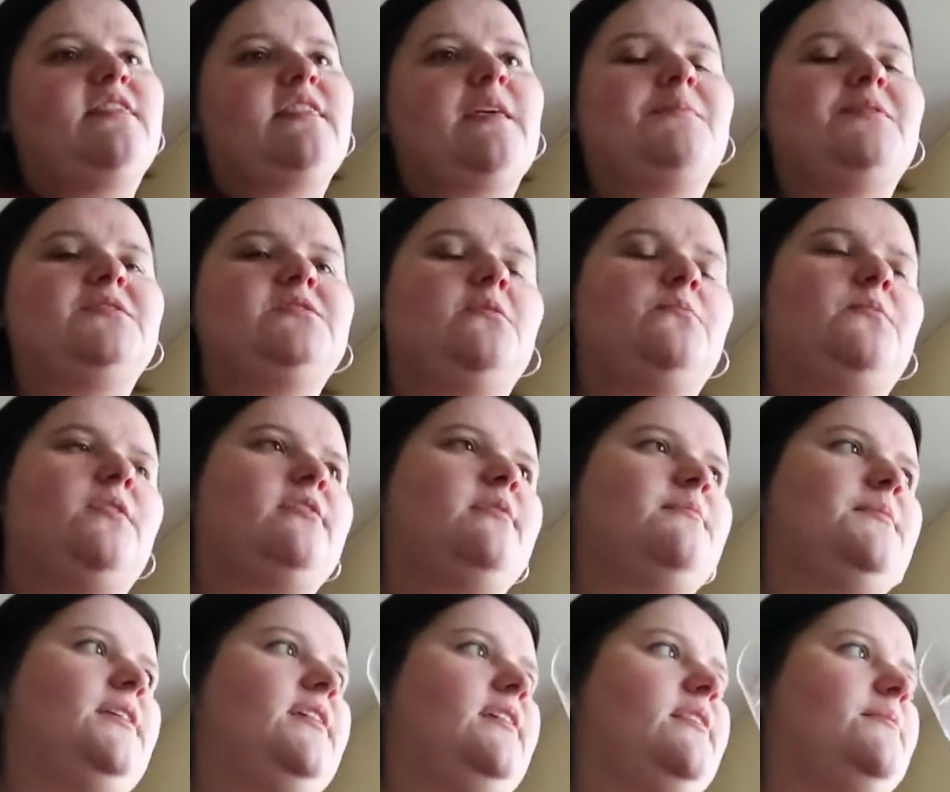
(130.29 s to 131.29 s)
tablets don't work
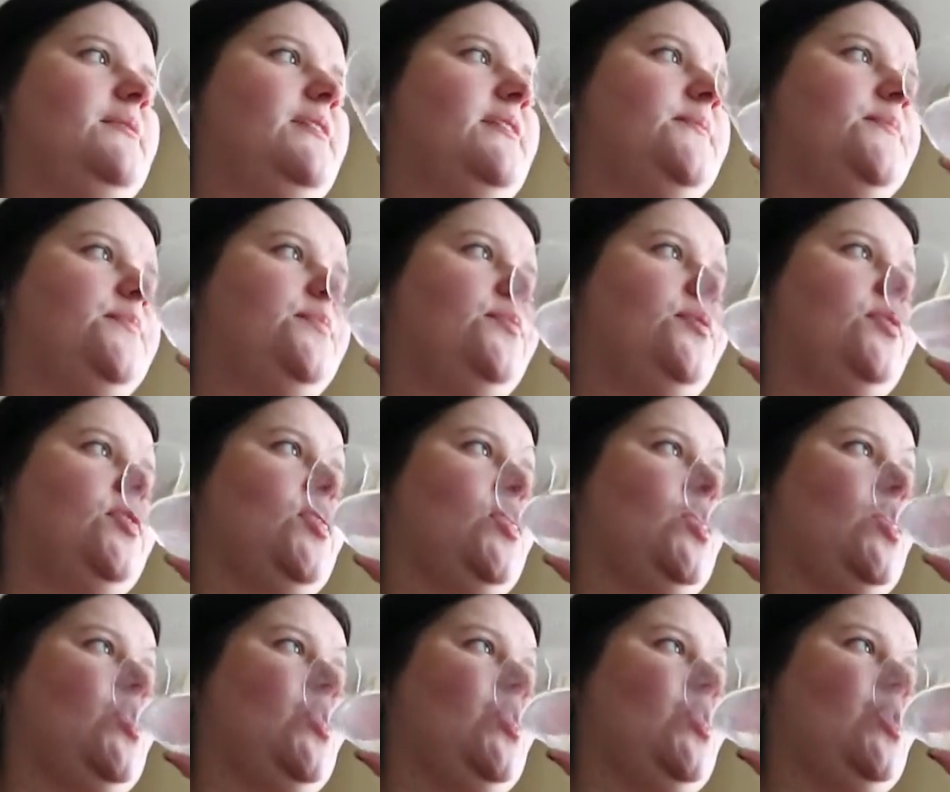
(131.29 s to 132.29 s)
for me at the minute.
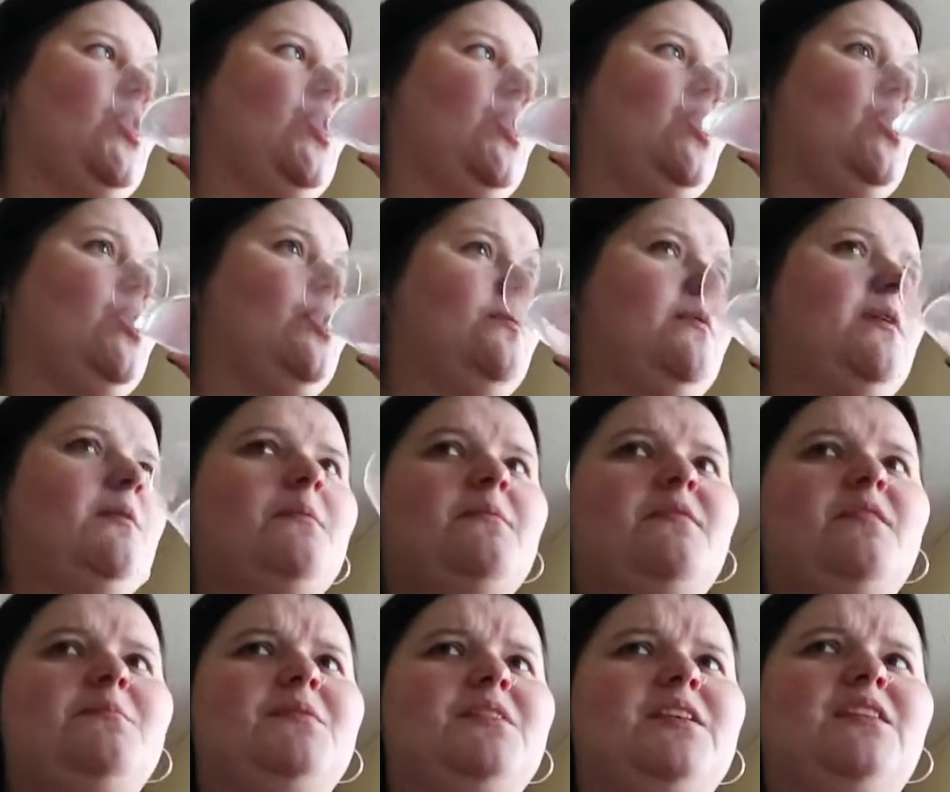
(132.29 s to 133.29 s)
No,
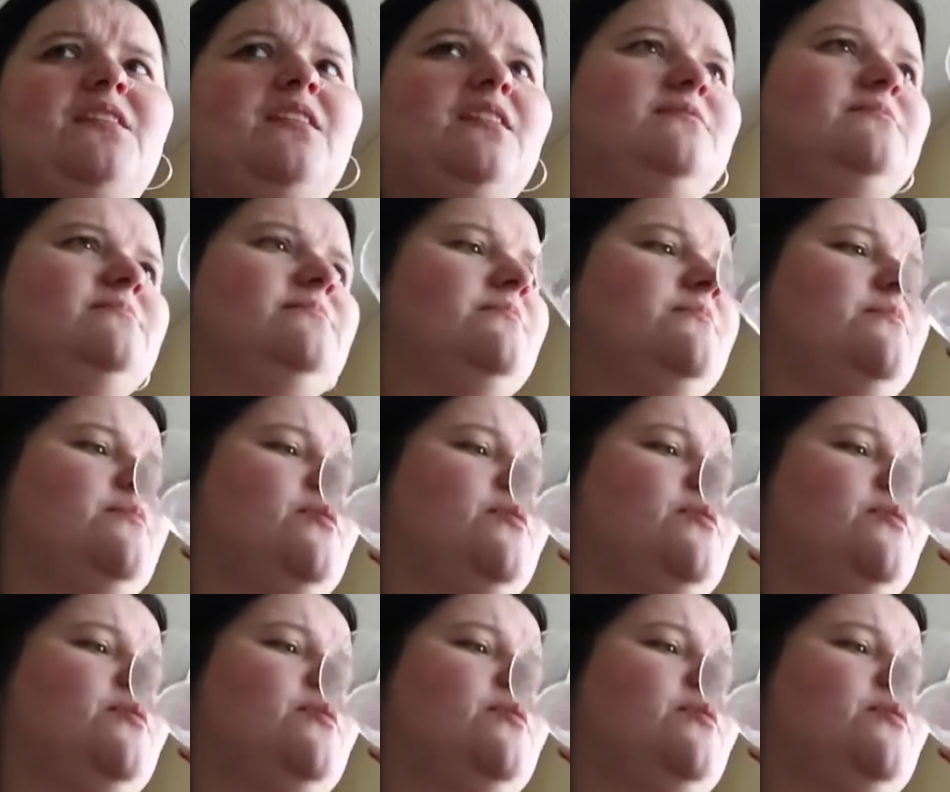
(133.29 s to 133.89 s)
I'm vitamin D done.